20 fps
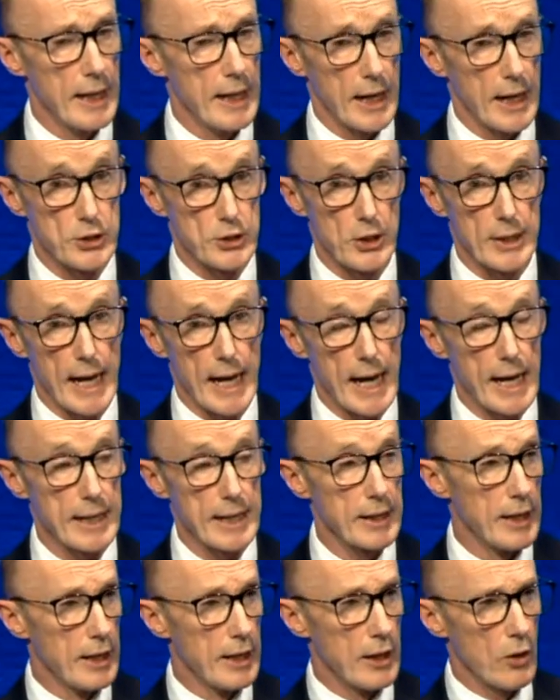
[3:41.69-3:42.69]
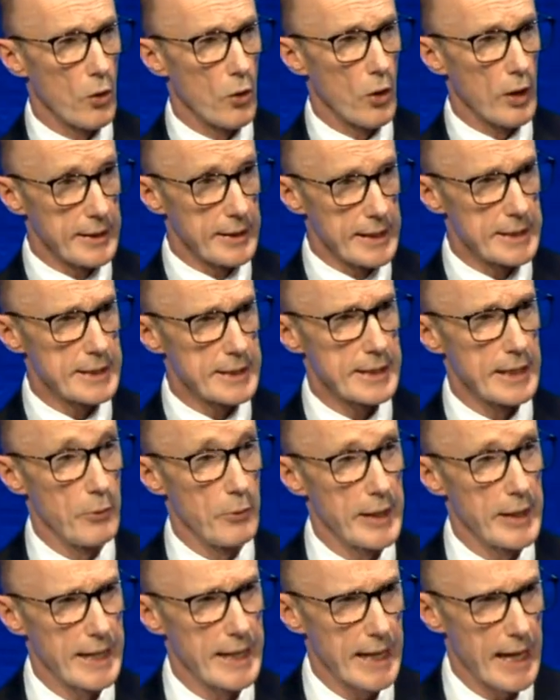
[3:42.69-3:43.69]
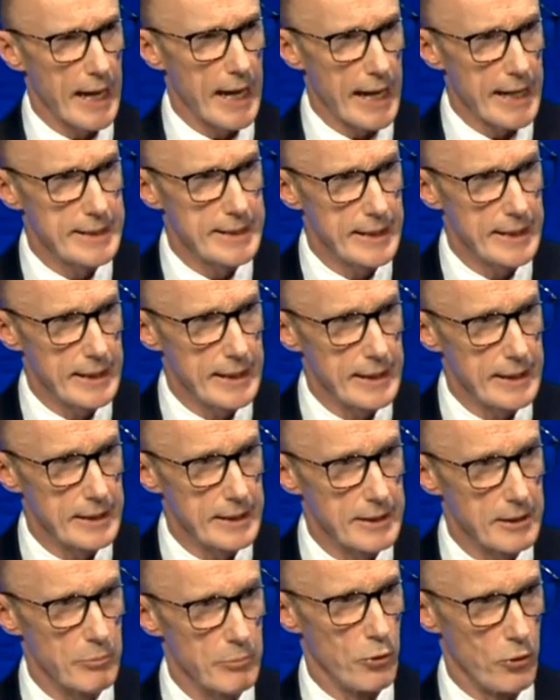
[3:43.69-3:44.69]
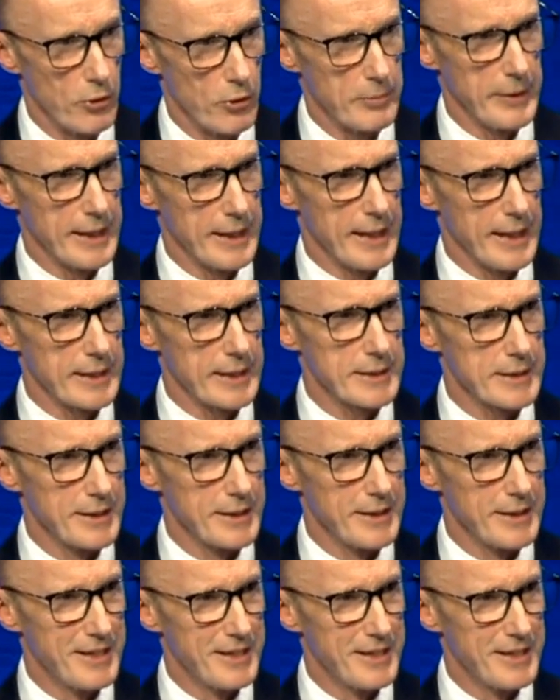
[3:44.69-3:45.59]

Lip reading: I should add, this year we had 18 board meetings,